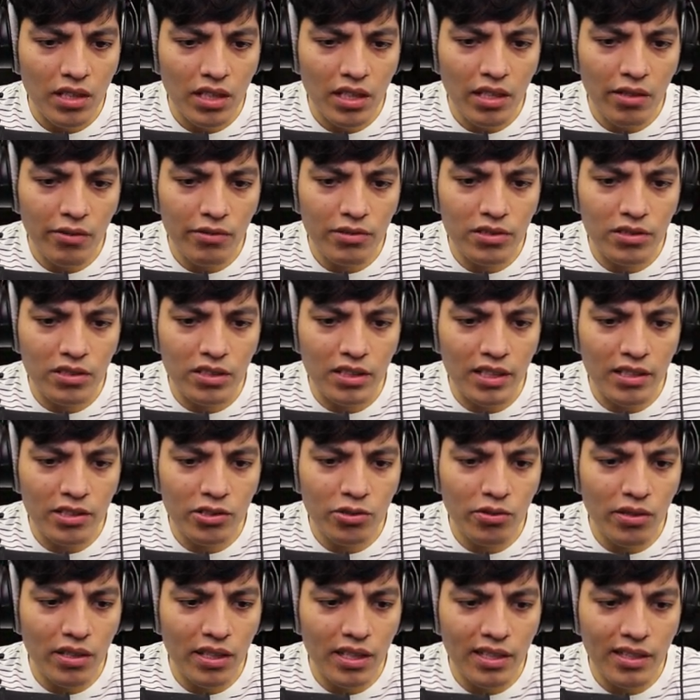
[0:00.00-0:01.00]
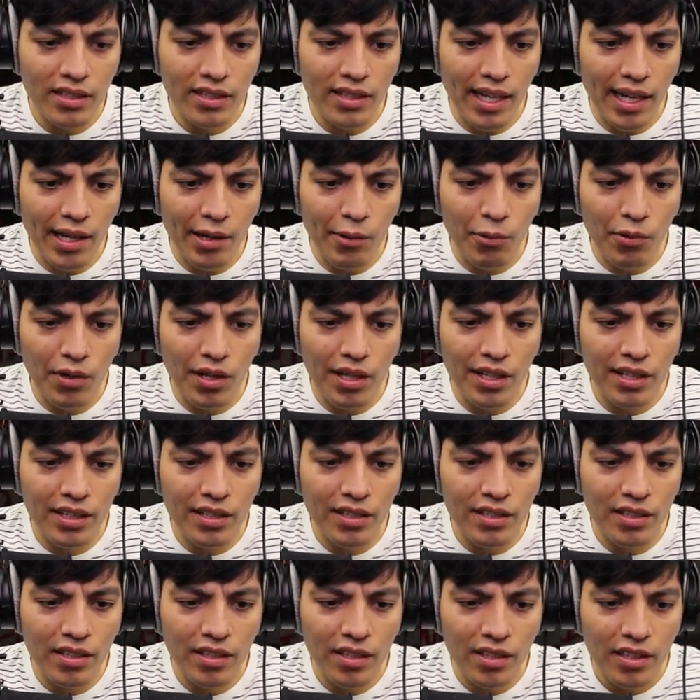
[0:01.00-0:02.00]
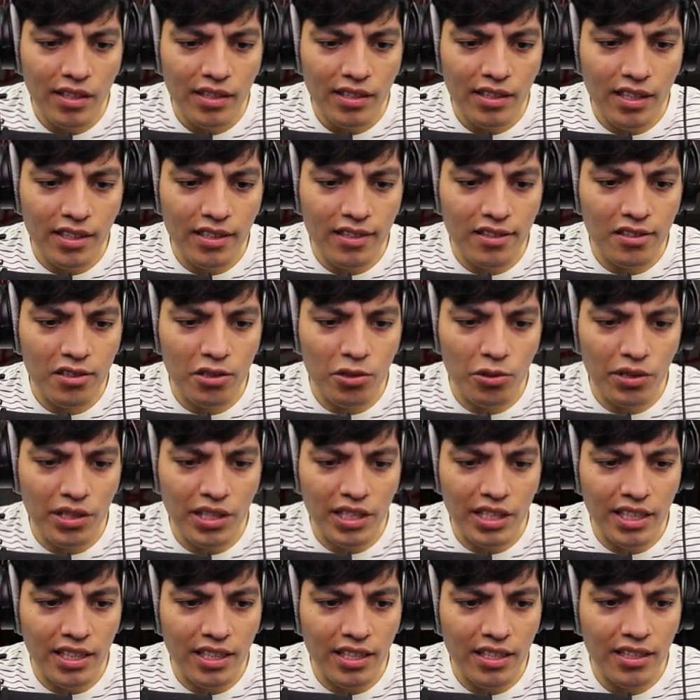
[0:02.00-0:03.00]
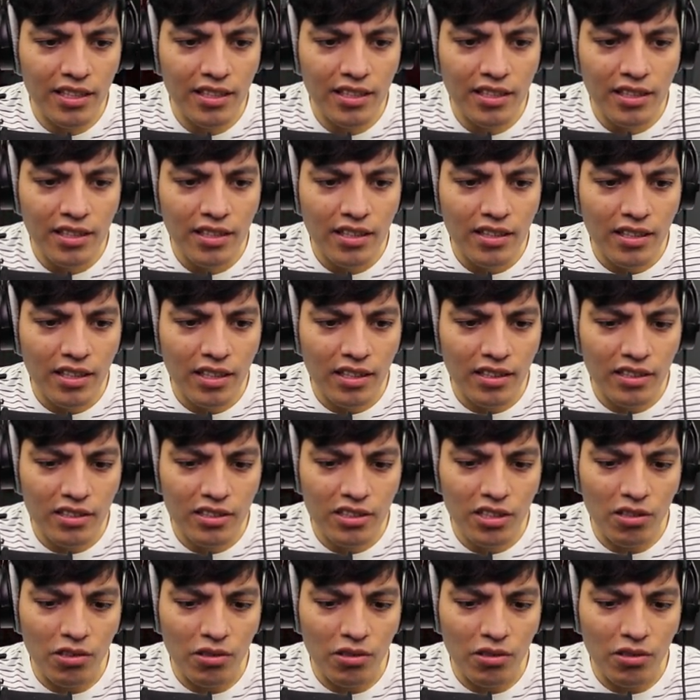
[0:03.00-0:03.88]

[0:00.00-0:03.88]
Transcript: I think it was this one, that one, then the three, then the